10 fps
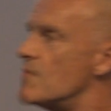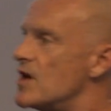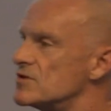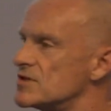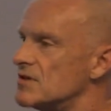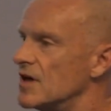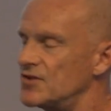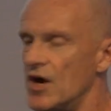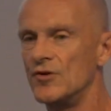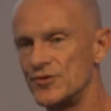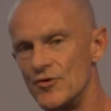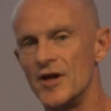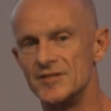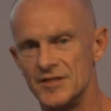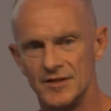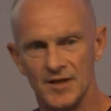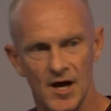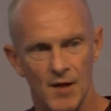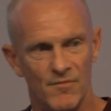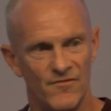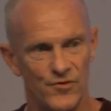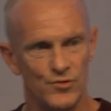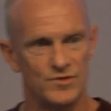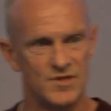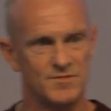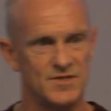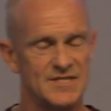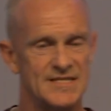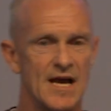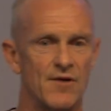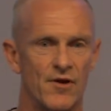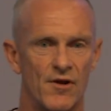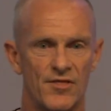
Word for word: of the most adulterated um, food substances out there.